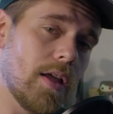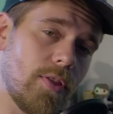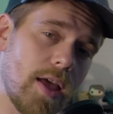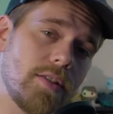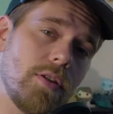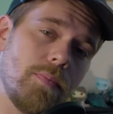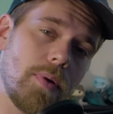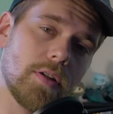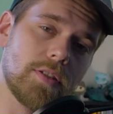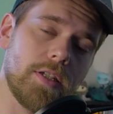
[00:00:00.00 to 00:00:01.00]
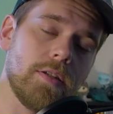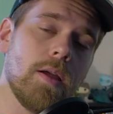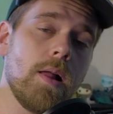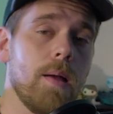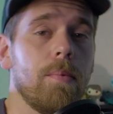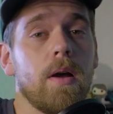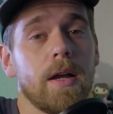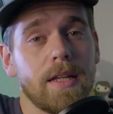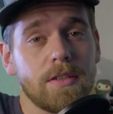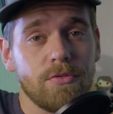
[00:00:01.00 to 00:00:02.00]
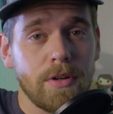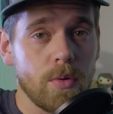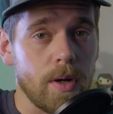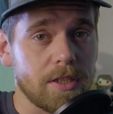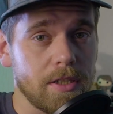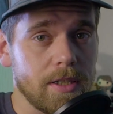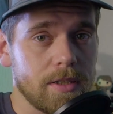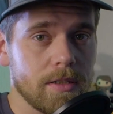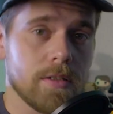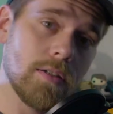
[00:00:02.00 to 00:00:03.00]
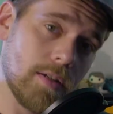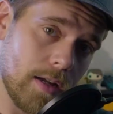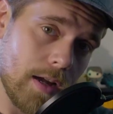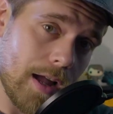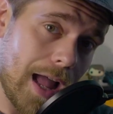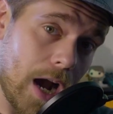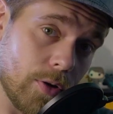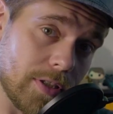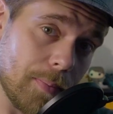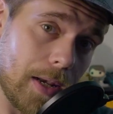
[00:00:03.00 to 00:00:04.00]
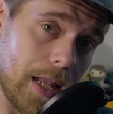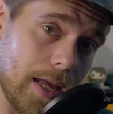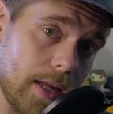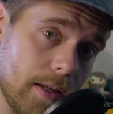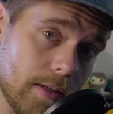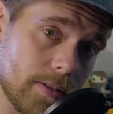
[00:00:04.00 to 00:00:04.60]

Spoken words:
There's the unboxing. But I guess the real question is, how does it play?